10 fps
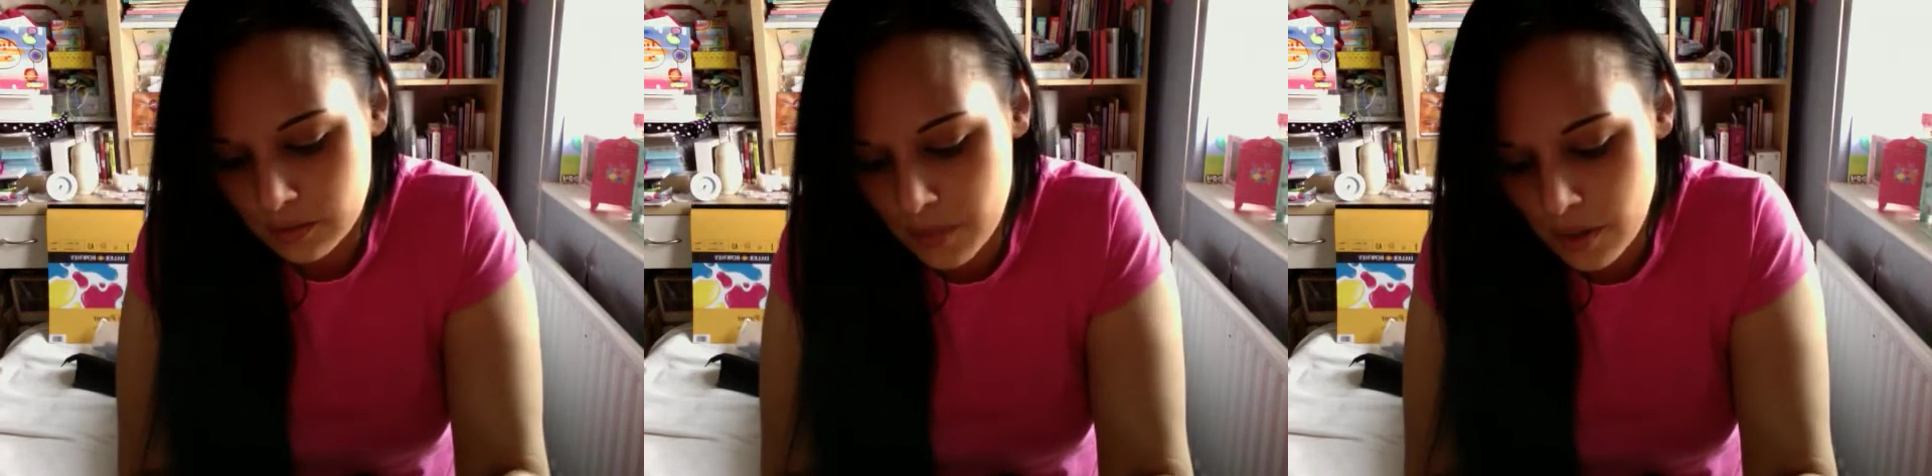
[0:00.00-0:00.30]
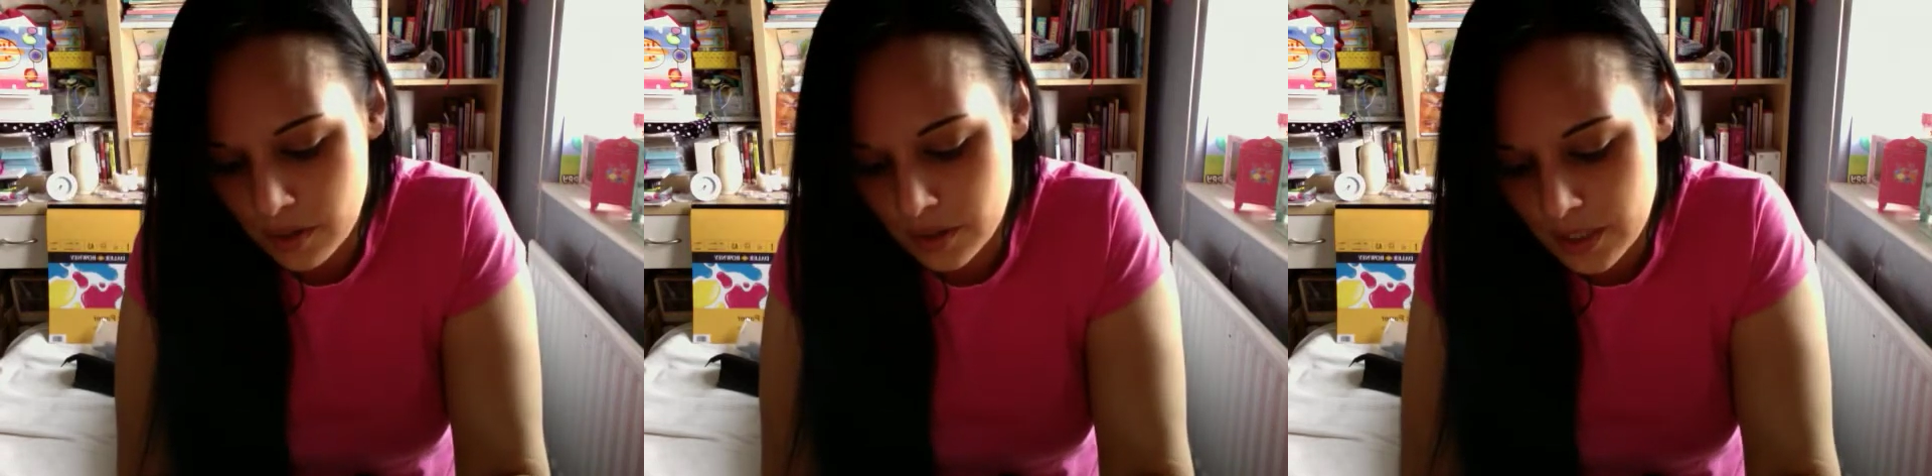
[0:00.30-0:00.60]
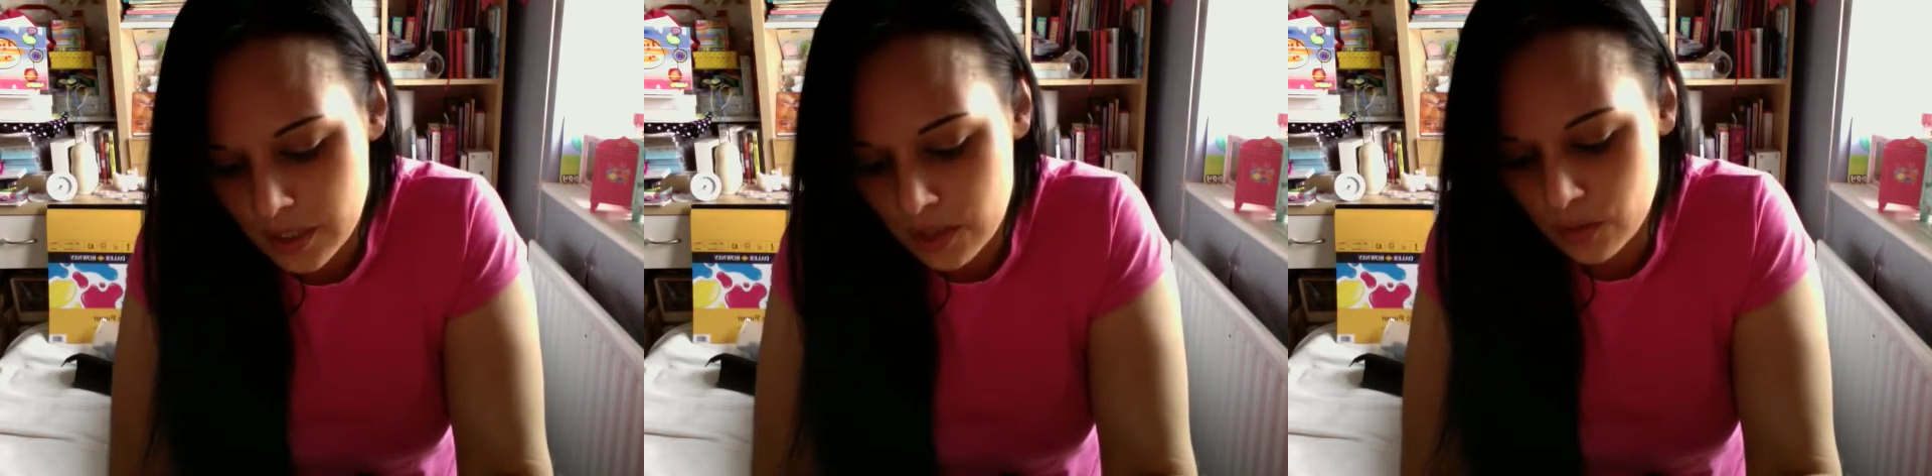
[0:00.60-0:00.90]

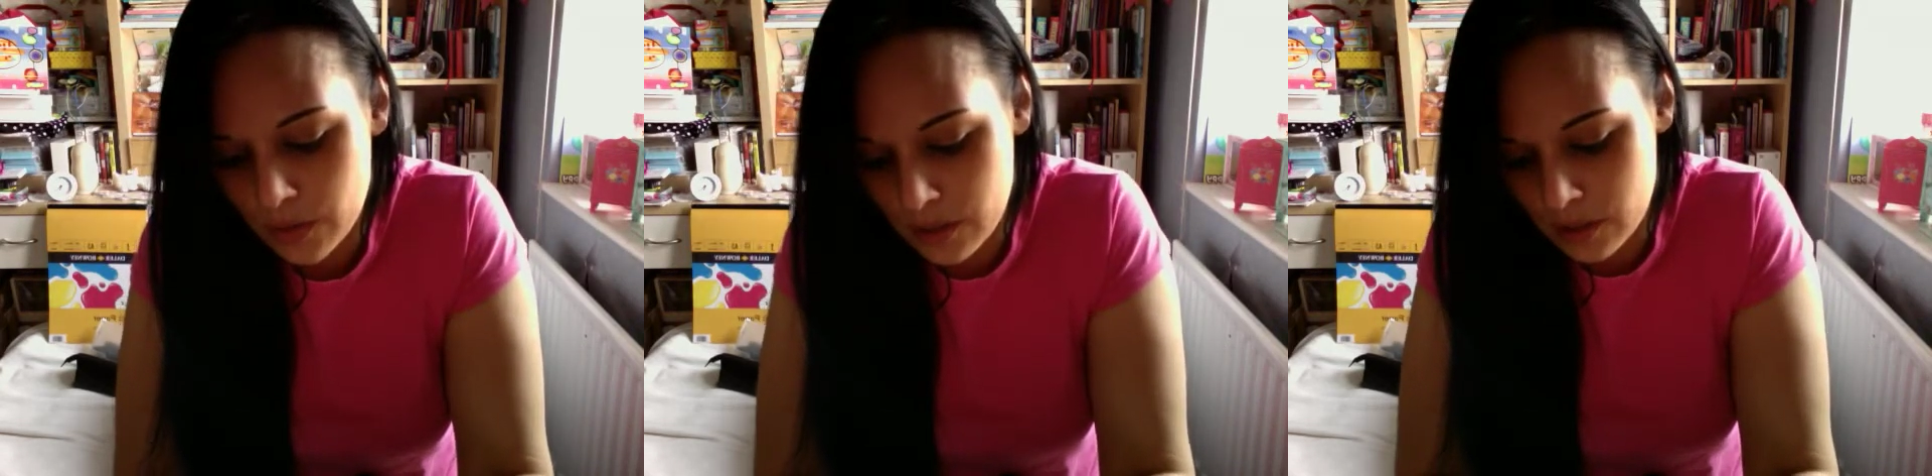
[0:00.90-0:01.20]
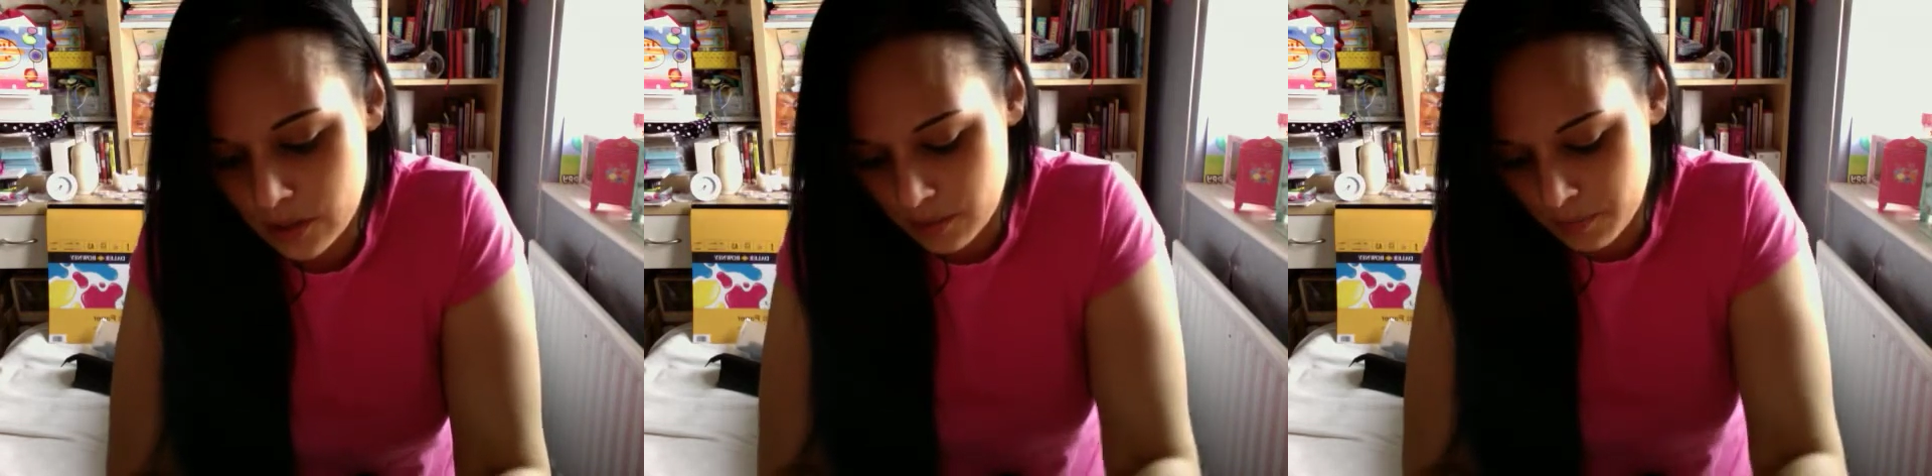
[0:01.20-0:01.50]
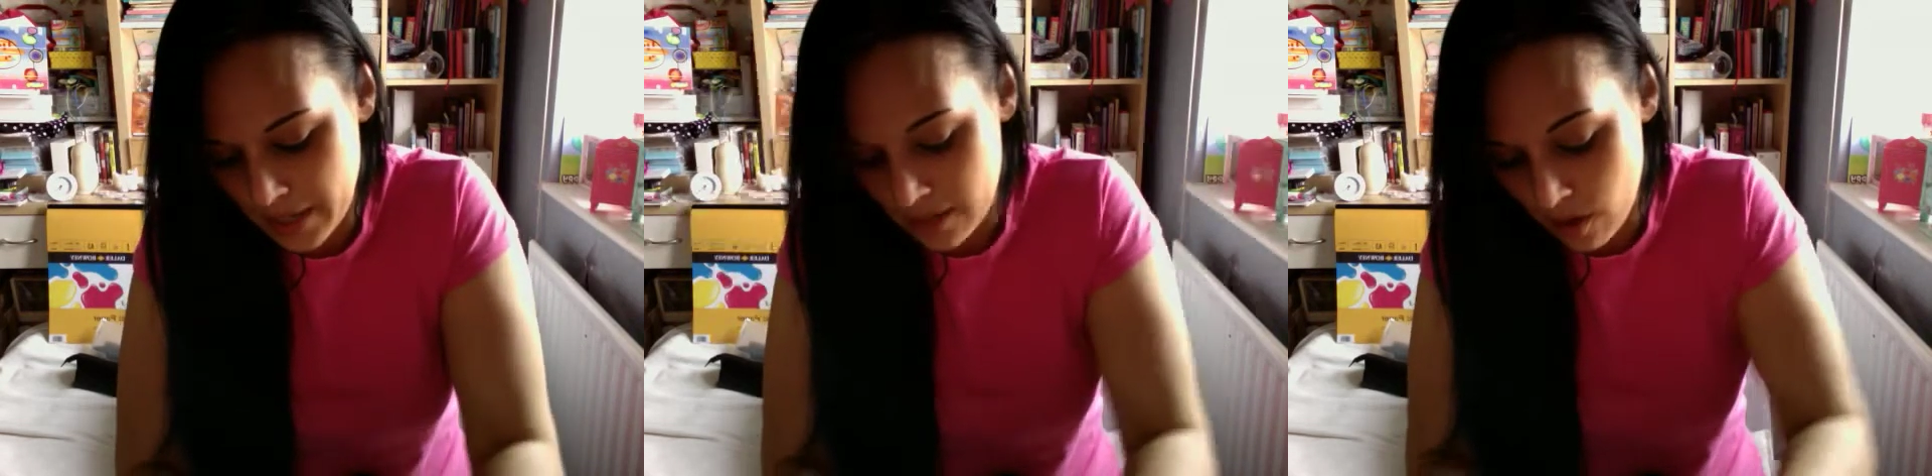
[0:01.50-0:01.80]
Parties, or you could paint